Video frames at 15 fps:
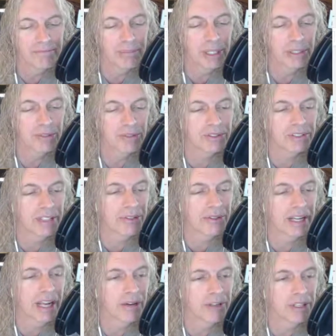pictures that are
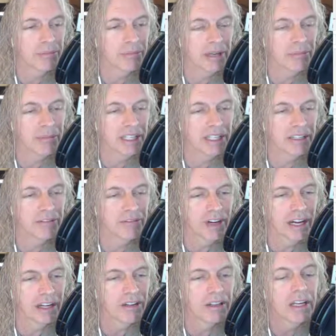now in my media
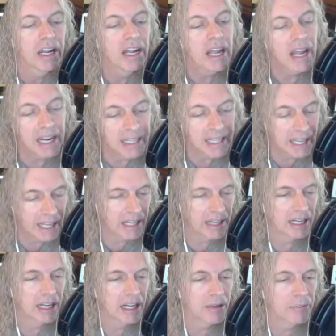file. Again,
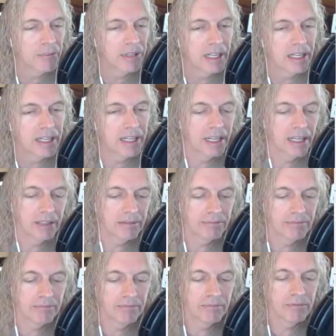I'm going to
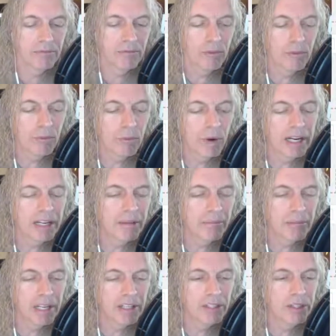
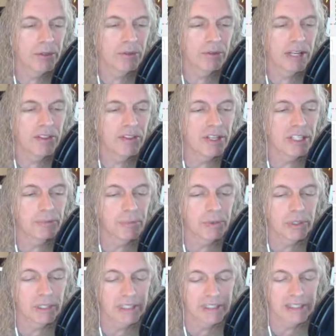recommend you at this
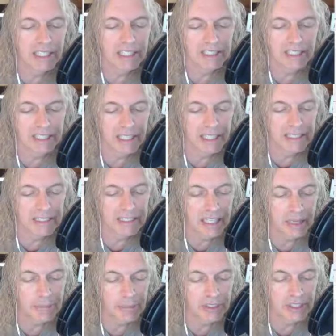point take the next
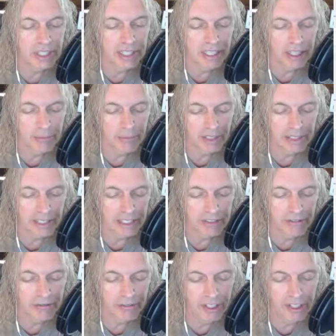step and check out my
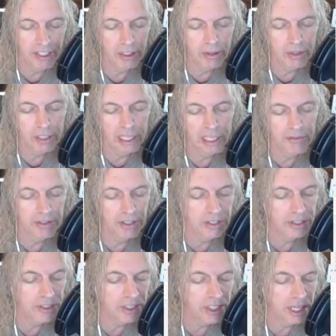next video kind of in
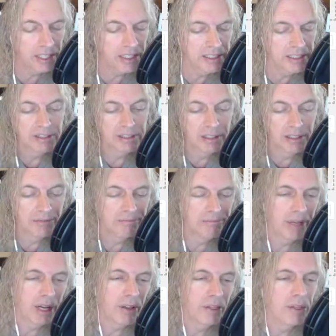this chain. It's
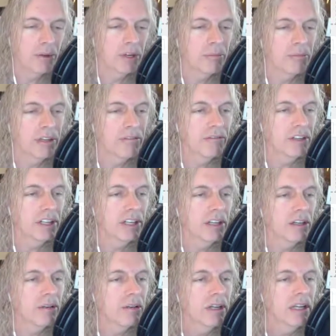about a 30-minute
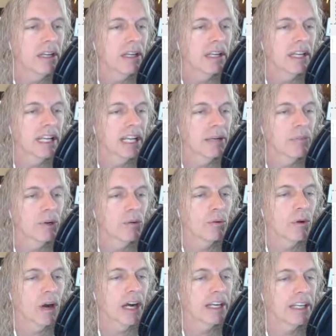video, and I'm going to
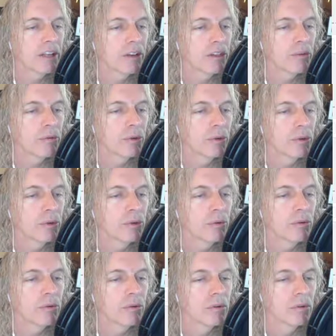walk you through
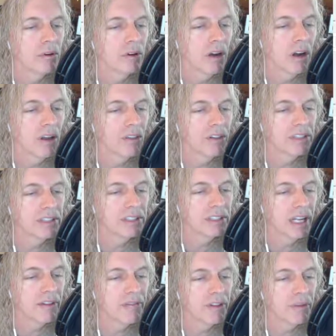all this
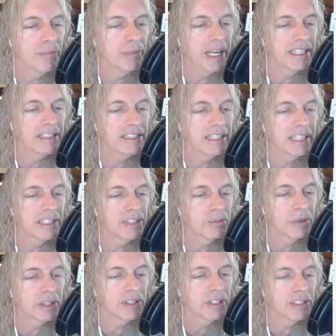stuff, the basics,
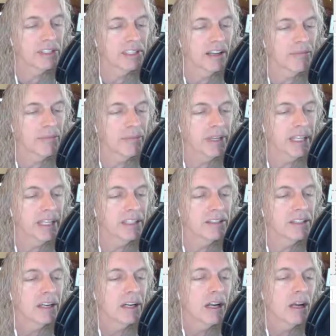what this stuff means,